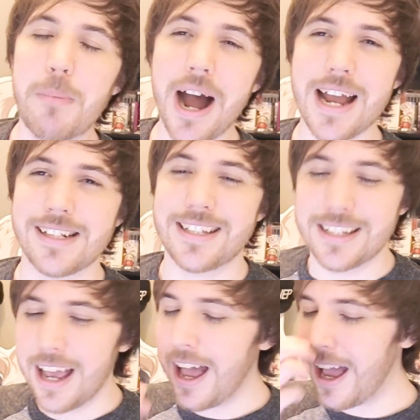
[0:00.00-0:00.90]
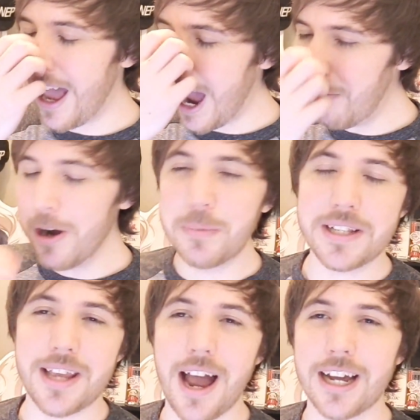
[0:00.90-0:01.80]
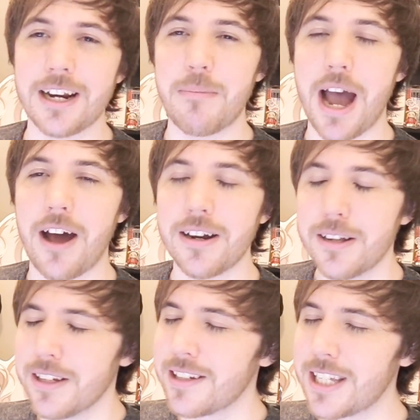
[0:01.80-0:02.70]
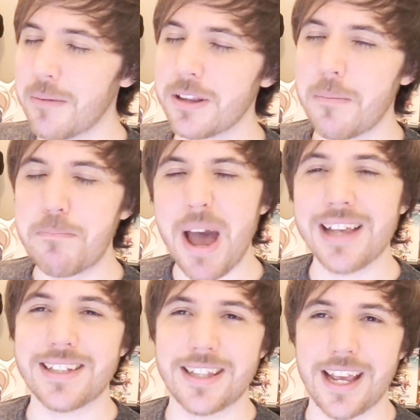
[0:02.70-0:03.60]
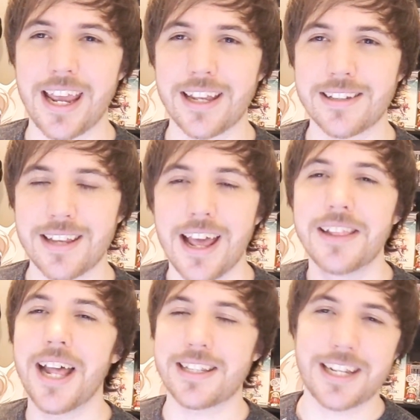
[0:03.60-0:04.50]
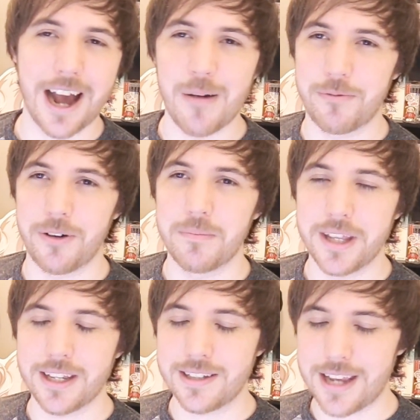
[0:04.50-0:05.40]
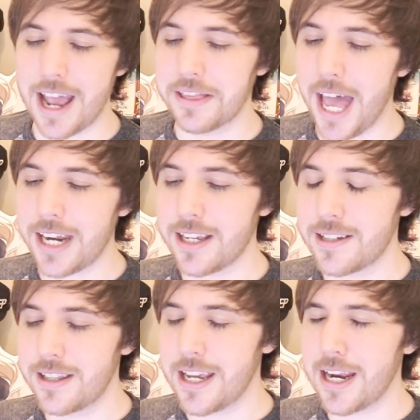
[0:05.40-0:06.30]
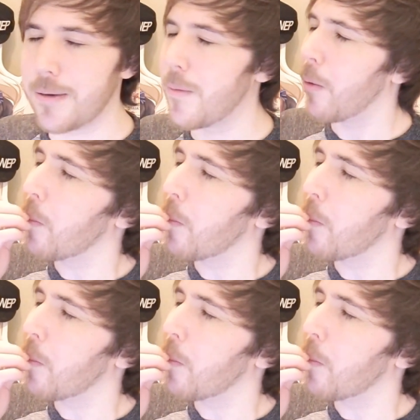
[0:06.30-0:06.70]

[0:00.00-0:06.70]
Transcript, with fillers: but uh, I will be talking about some of the best things that's come from this, and that is the